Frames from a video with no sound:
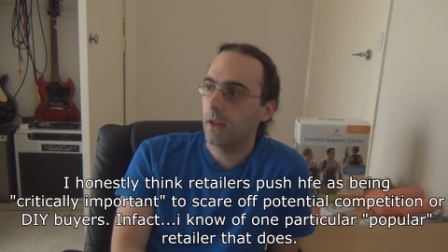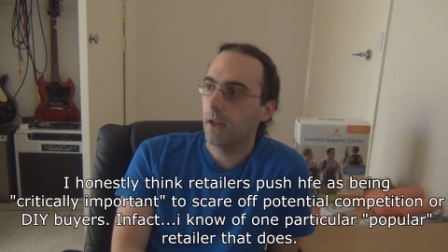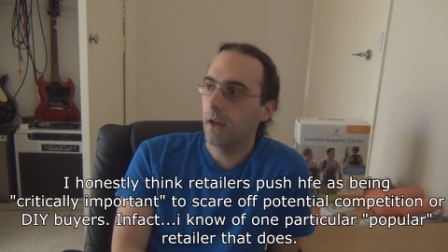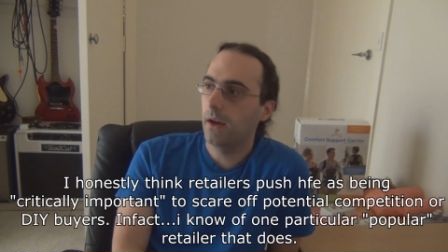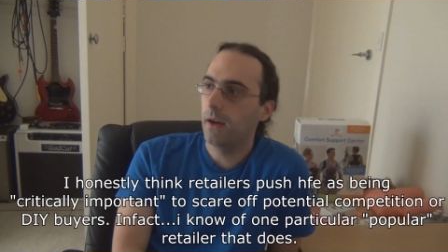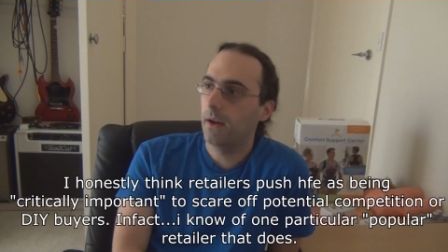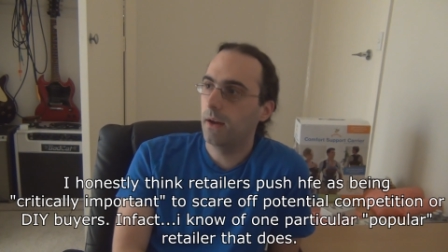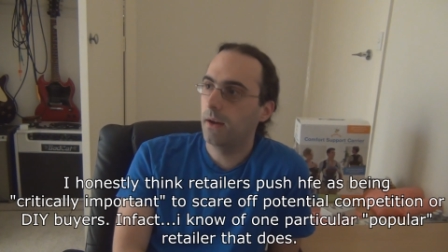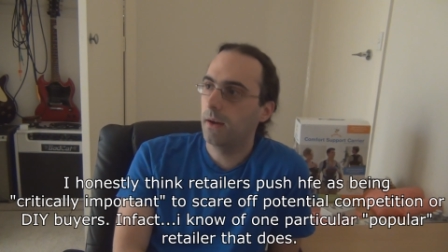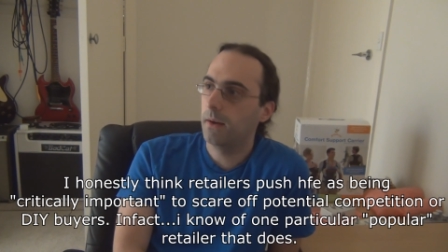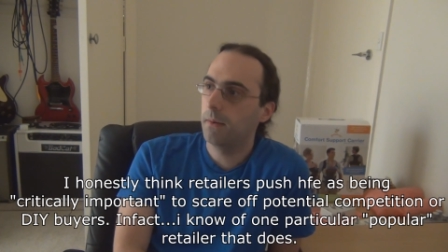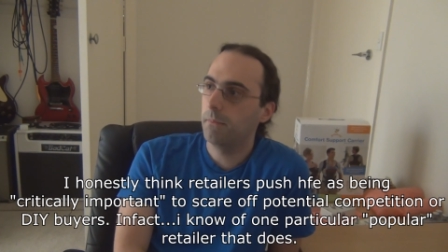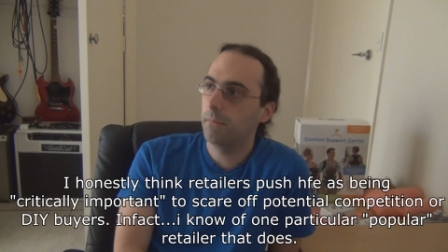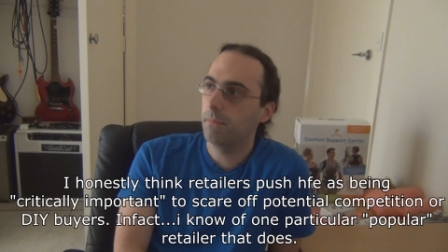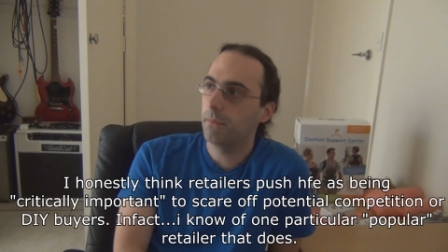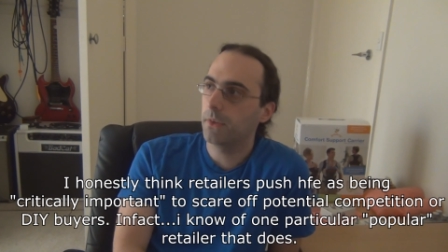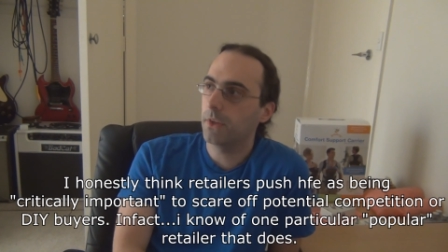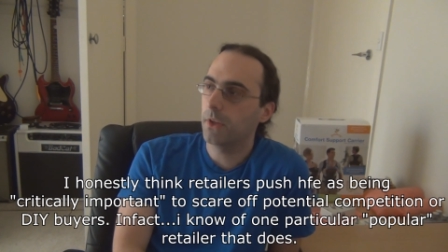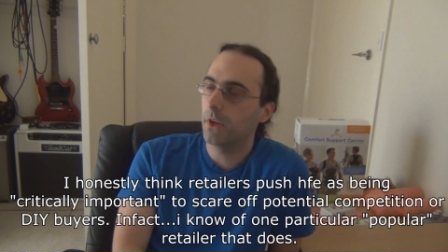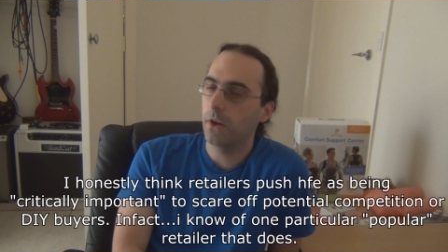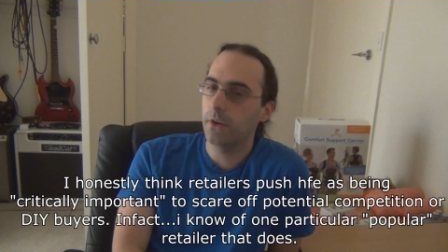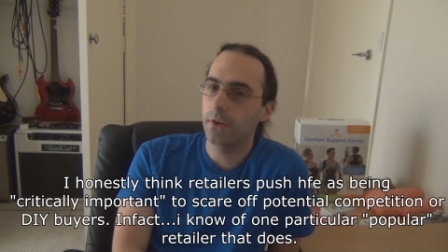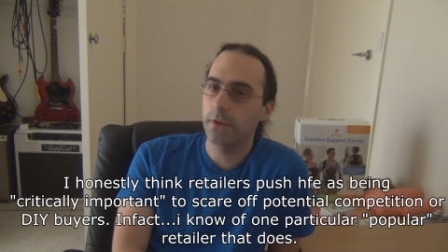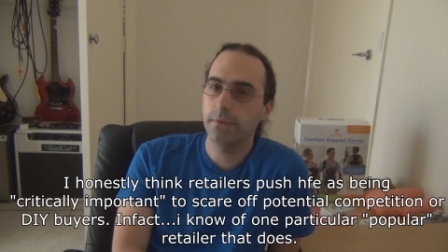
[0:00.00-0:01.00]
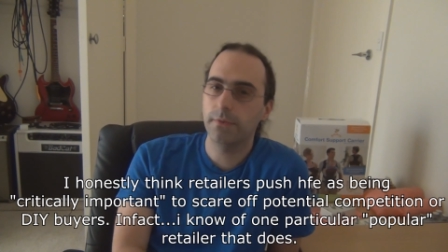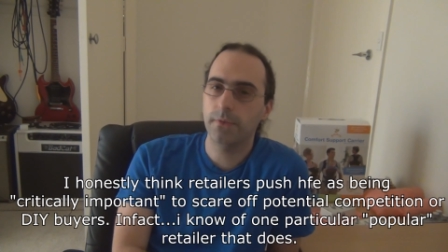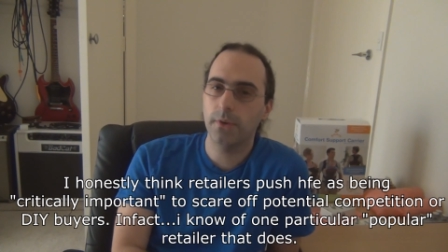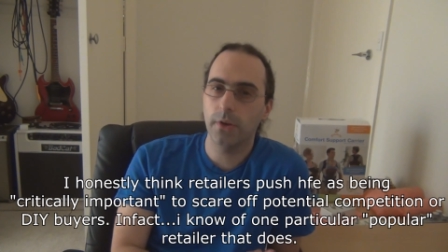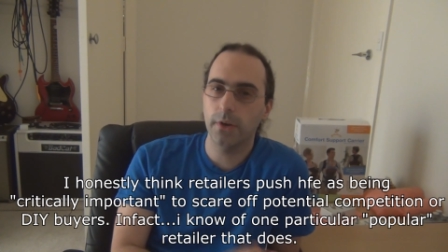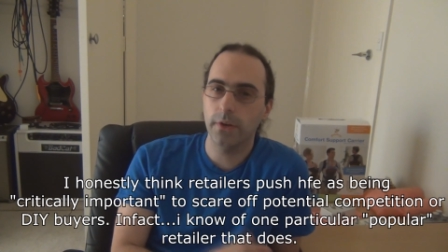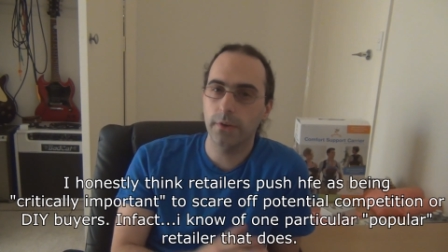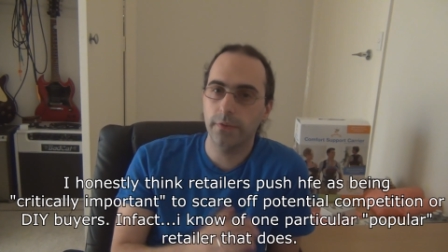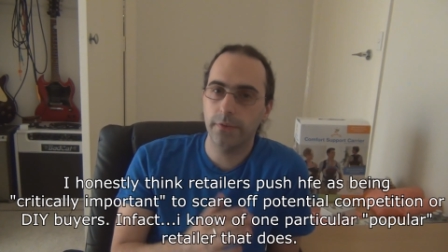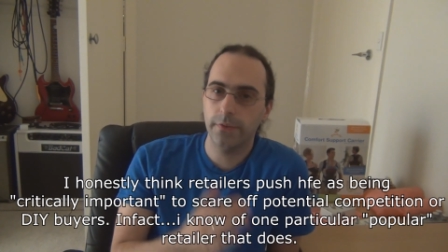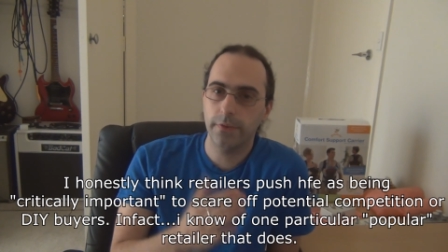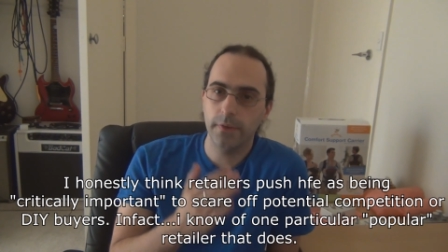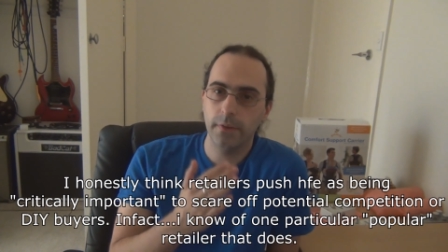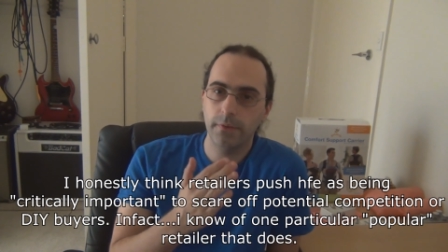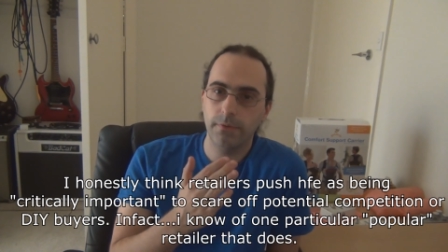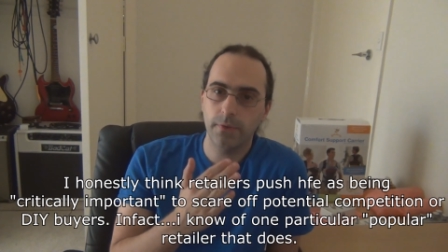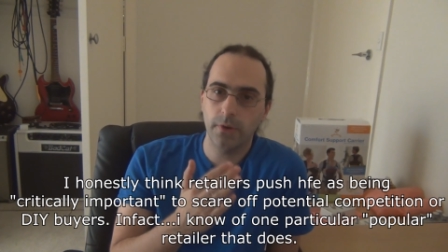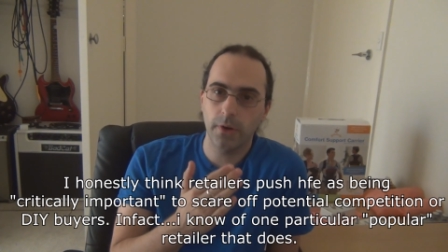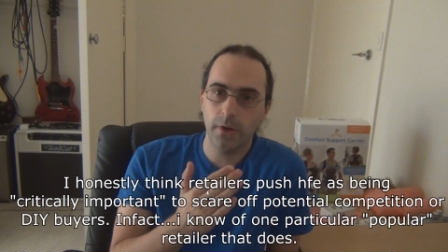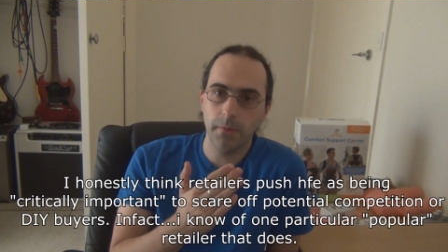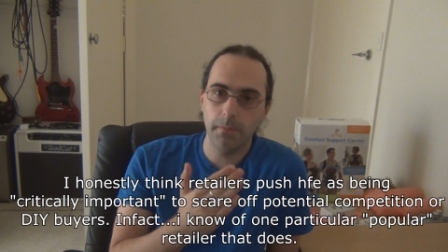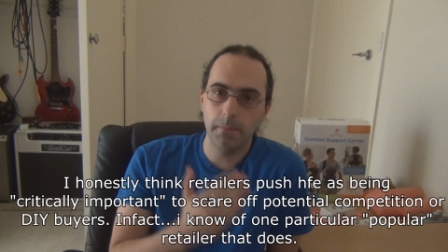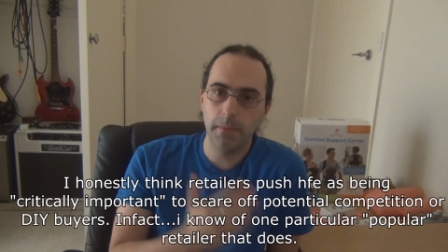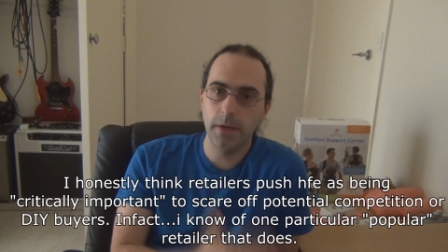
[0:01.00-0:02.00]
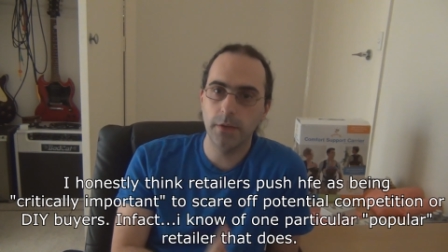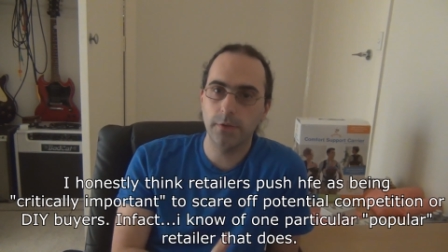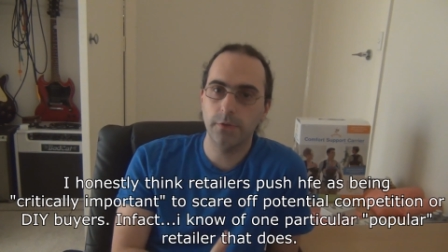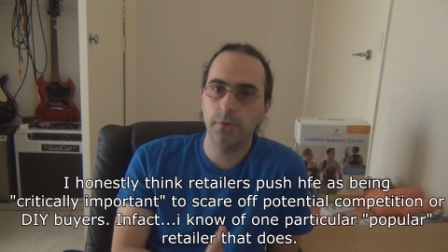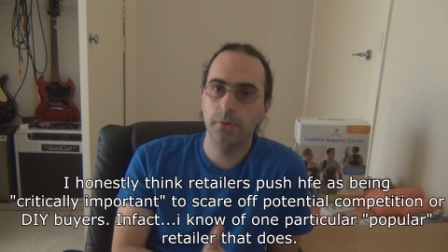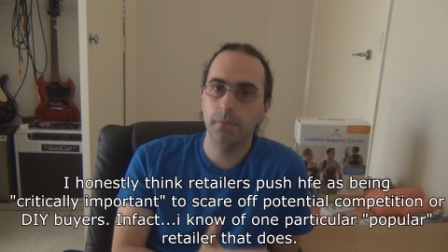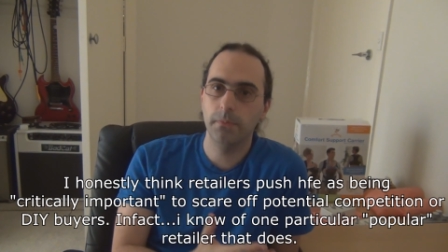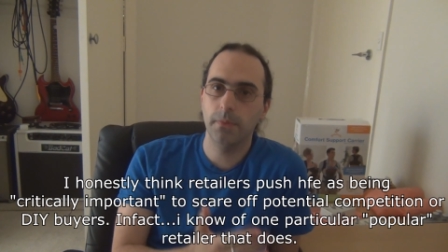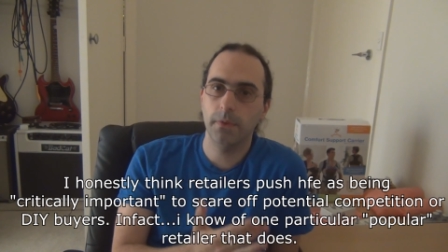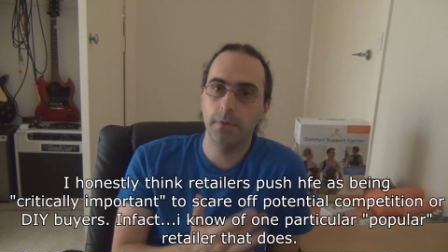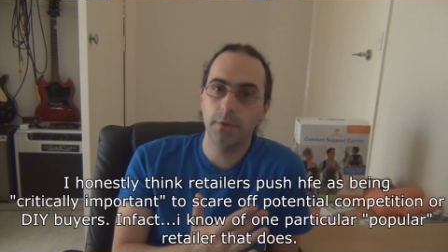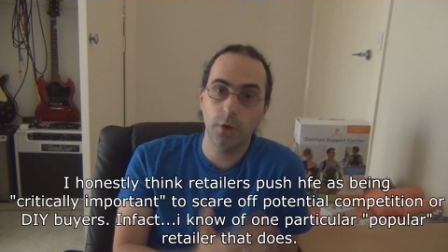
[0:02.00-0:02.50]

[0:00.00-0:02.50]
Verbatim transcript: Um, you know, you've got to you've got to measure them.